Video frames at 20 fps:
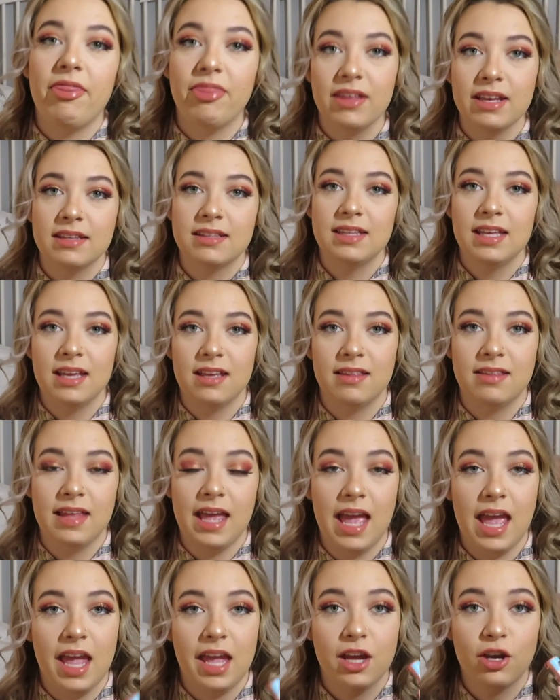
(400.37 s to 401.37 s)
and this is
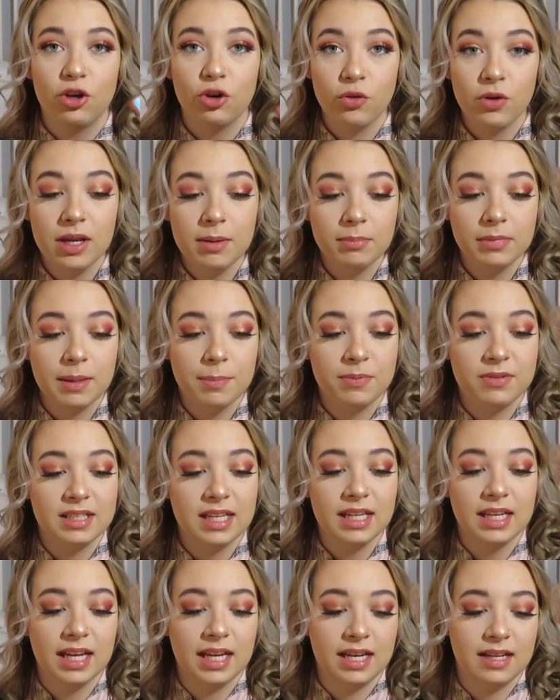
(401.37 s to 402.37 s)
a cream
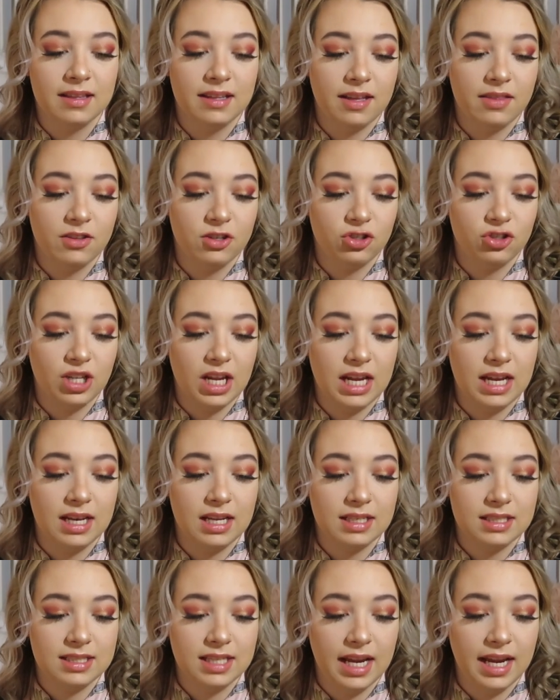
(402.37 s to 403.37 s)
lipstick and it's in the
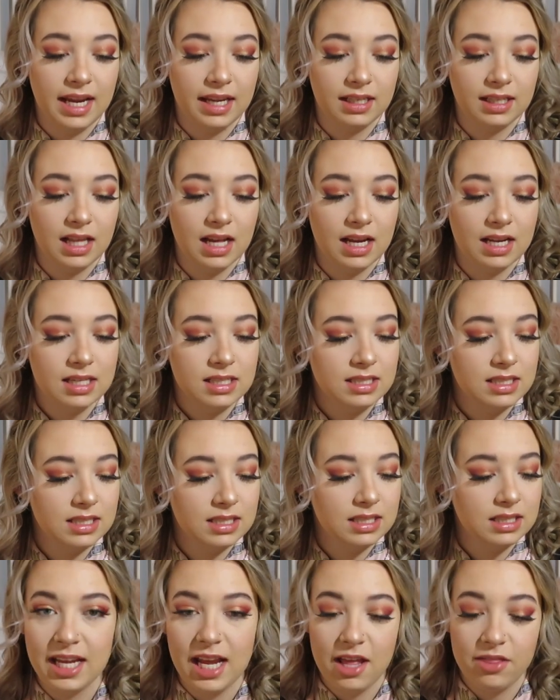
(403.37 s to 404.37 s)
shade Tan
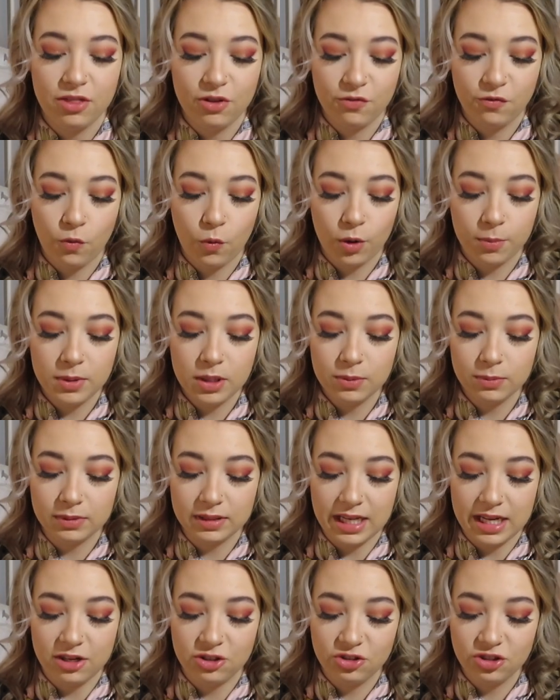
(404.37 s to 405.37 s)
Lines, and the
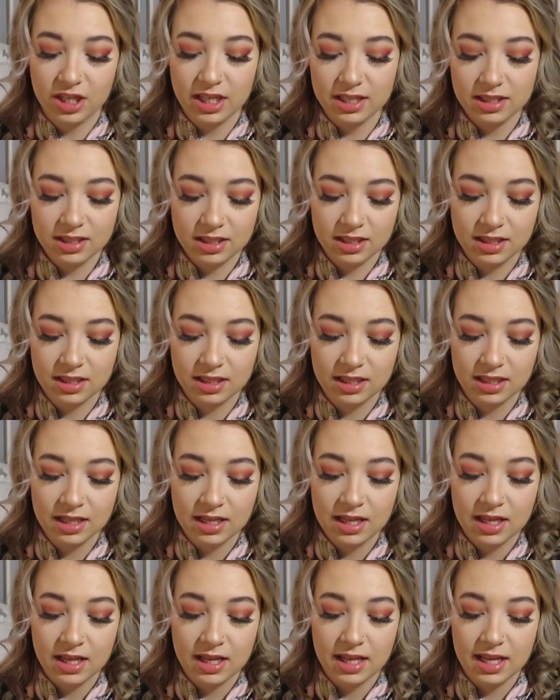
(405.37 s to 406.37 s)
formulation
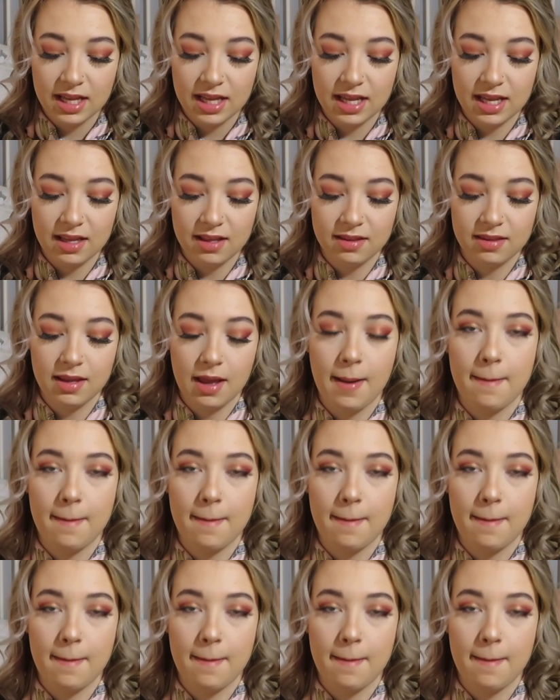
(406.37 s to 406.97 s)
is